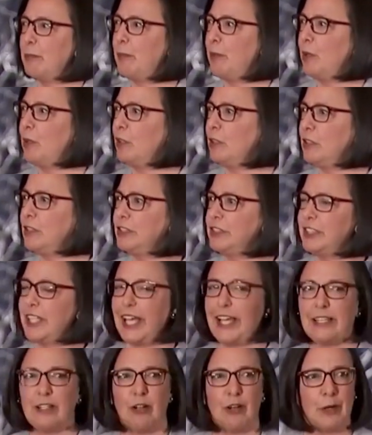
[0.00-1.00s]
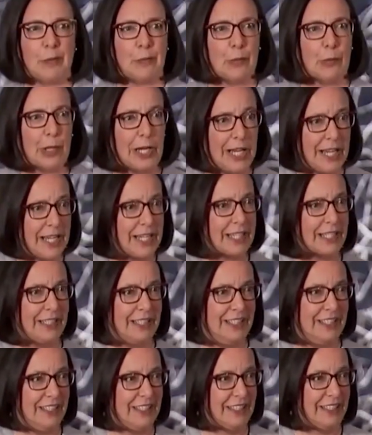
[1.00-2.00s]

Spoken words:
pulls at our brain.